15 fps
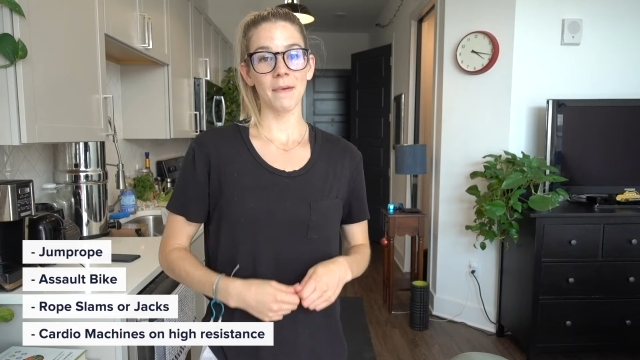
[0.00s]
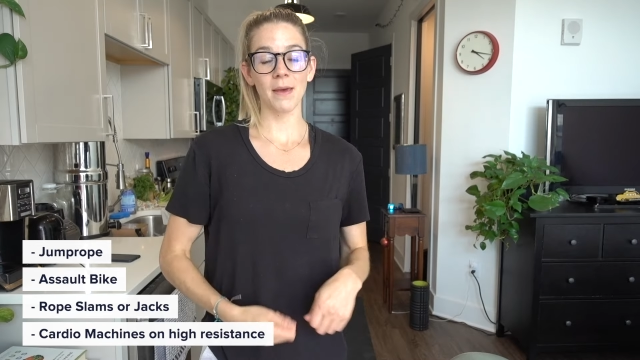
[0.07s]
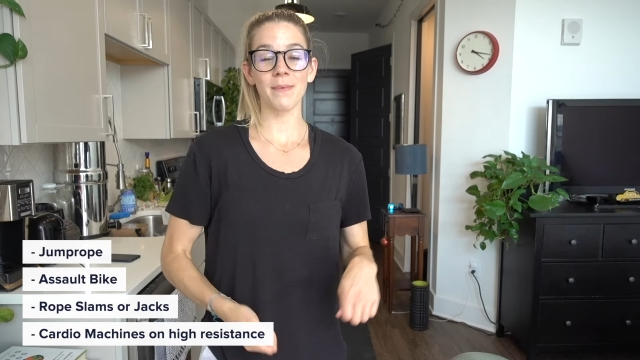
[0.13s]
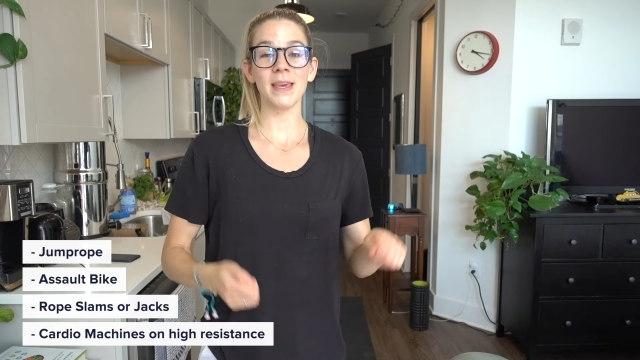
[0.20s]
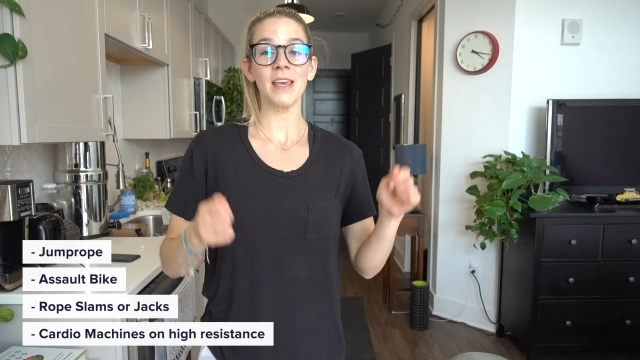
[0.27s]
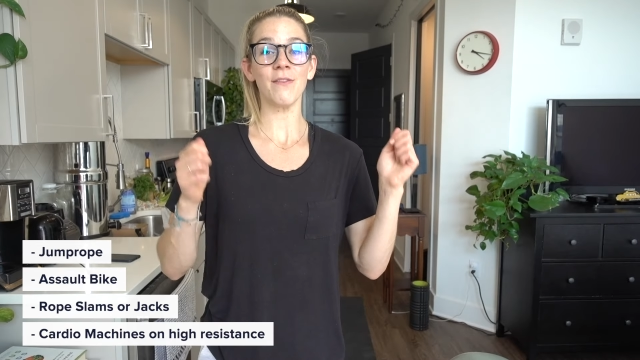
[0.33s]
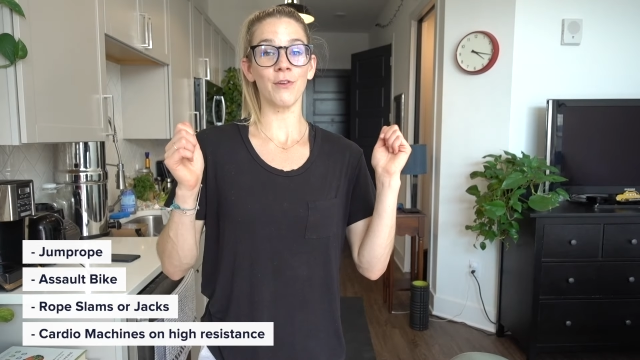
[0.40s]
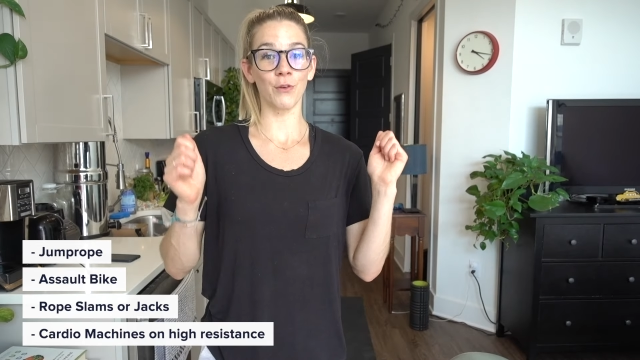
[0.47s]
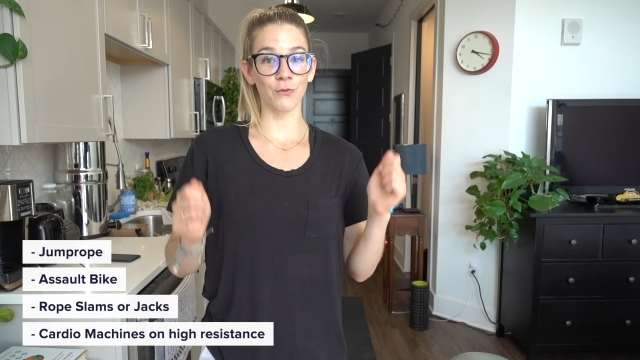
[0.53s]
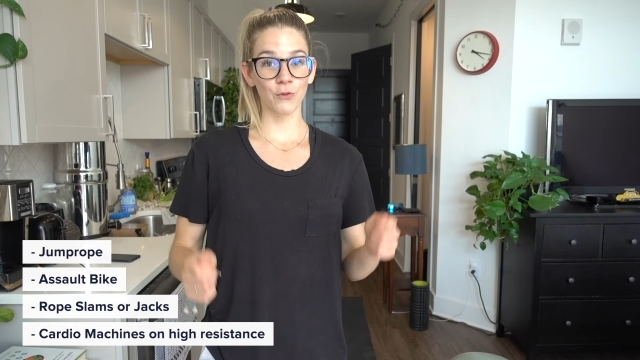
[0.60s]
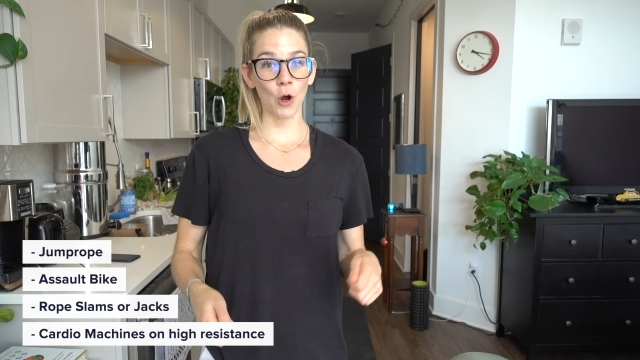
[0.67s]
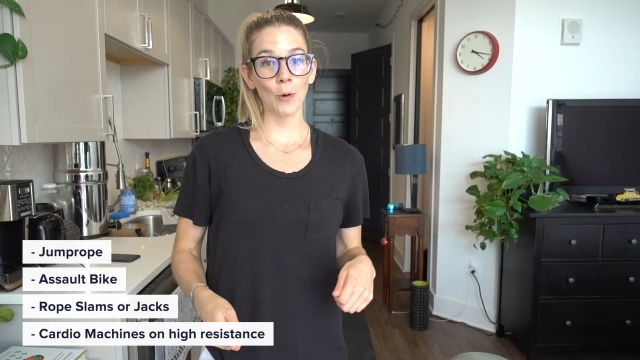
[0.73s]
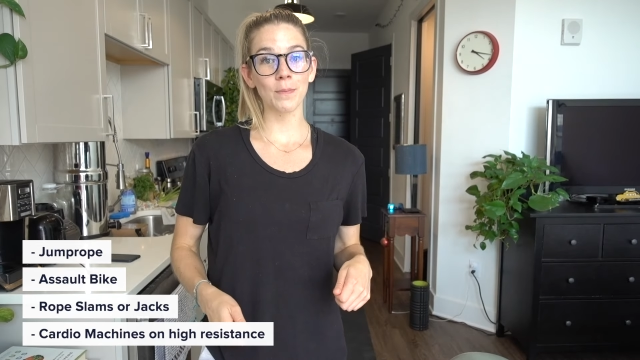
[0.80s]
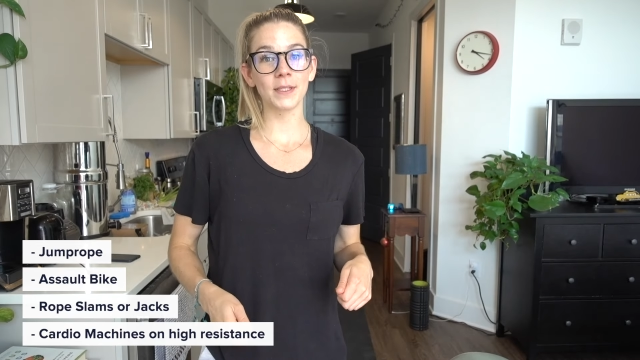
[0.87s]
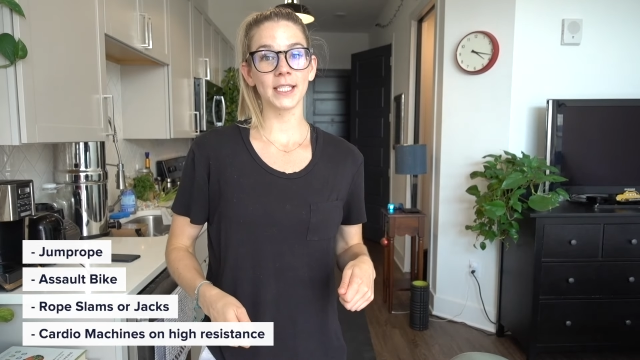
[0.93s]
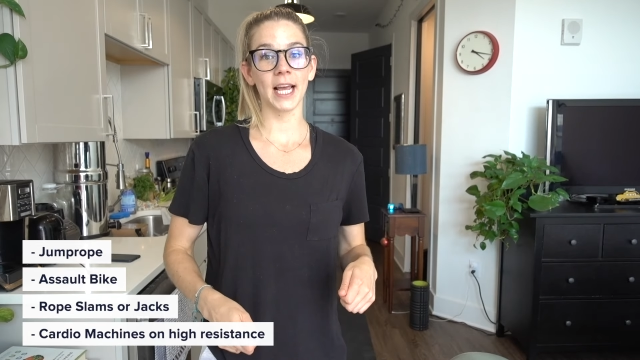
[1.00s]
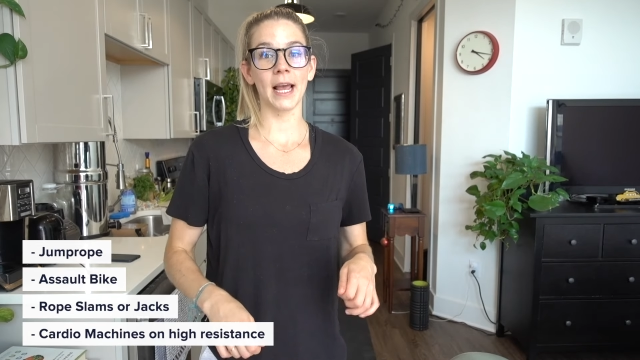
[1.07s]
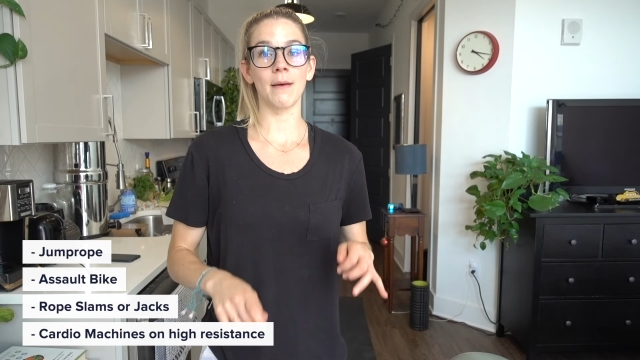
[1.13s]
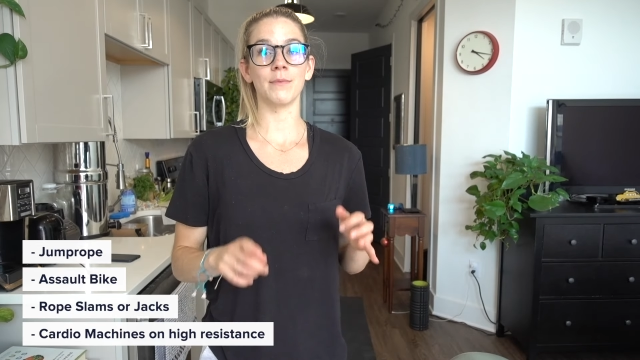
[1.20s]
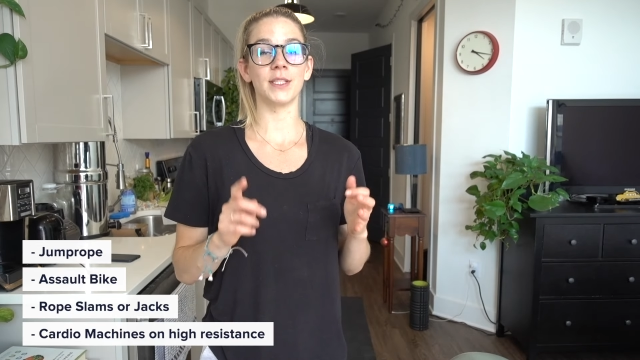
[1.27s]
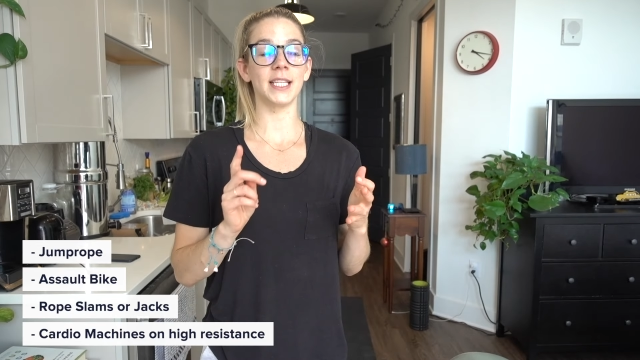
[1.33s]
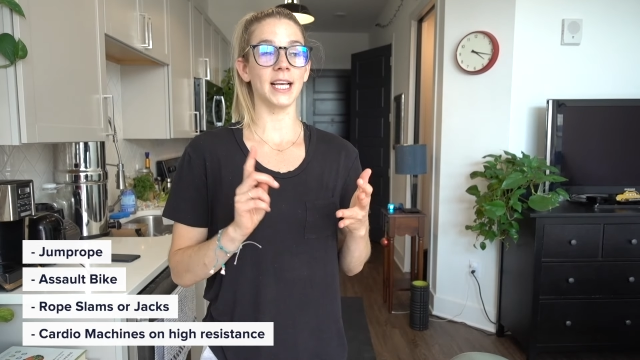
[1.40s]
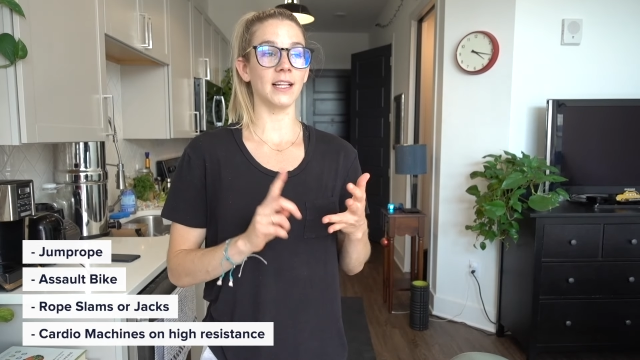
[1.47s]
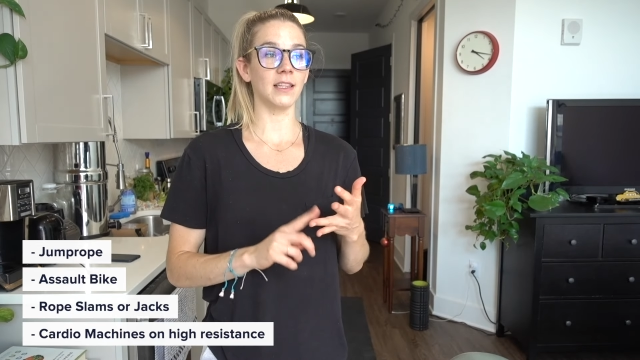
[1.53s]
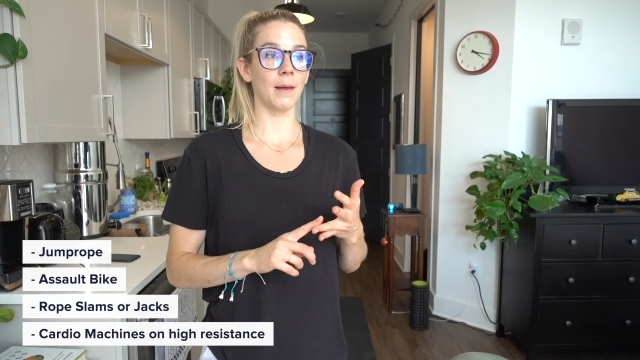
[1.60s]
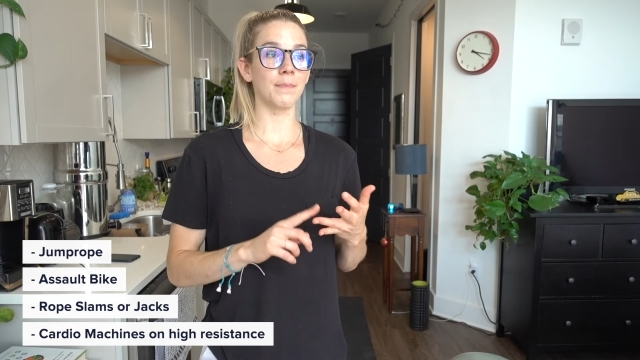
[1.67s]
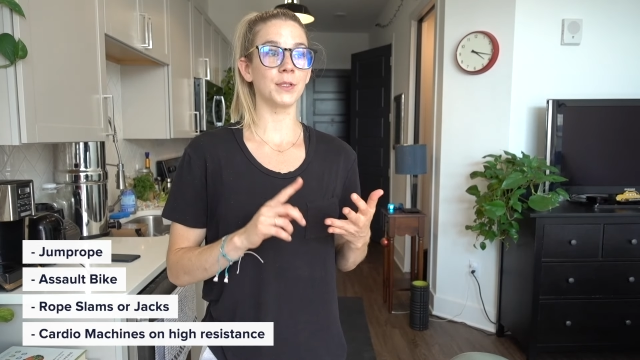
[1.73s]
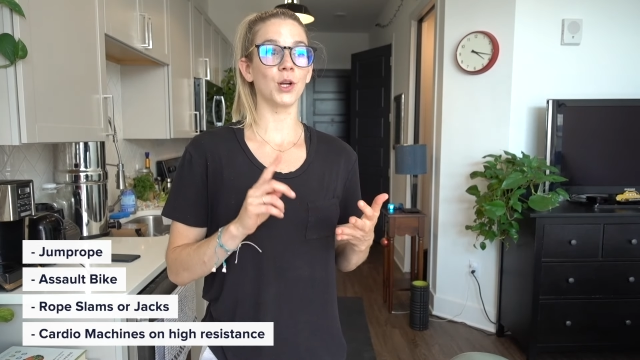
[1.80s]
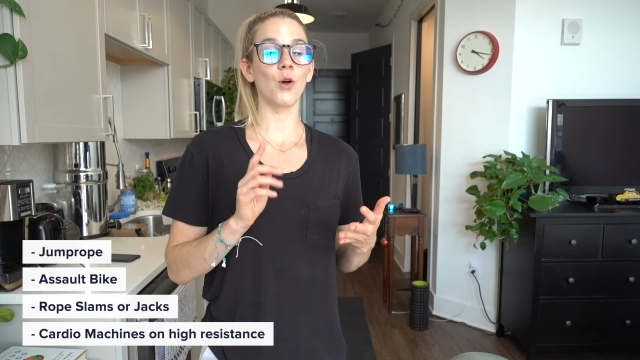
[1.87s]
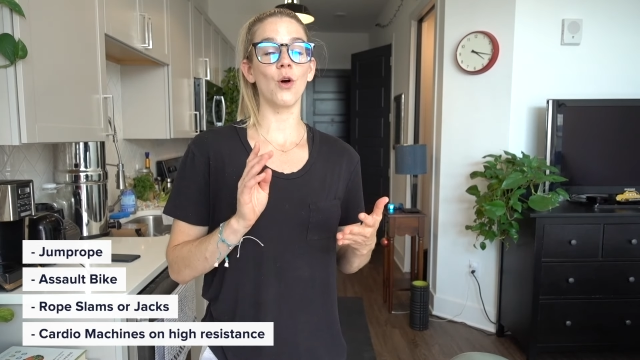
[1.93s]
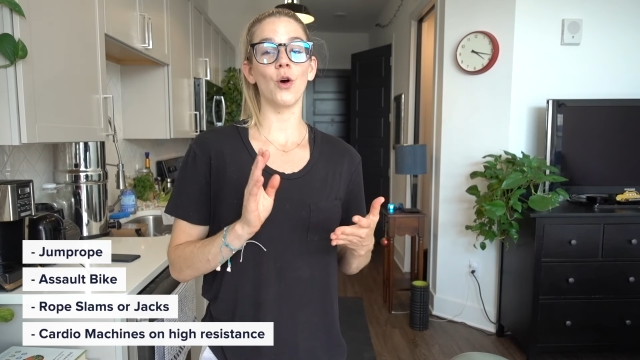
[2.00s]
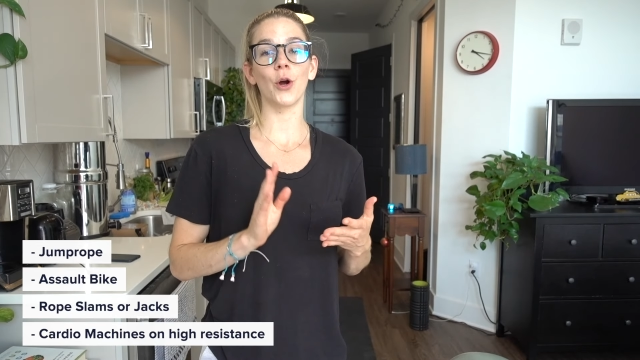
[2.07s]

maybe even rope slams, the elliptical,